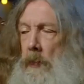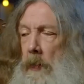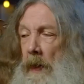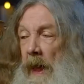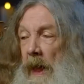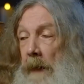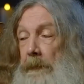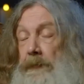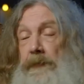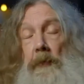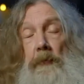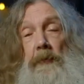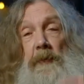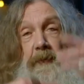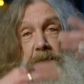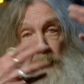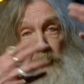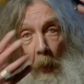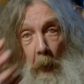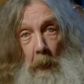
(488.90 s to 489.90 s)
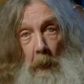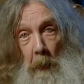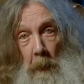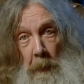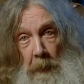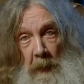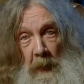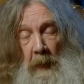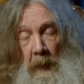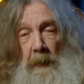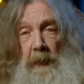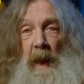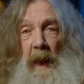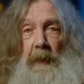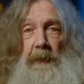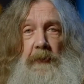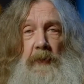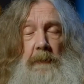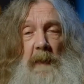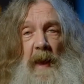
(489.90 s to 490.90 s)
will have to resolve
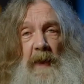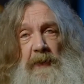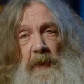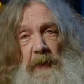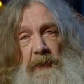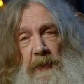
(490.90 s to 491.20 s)
that dramatic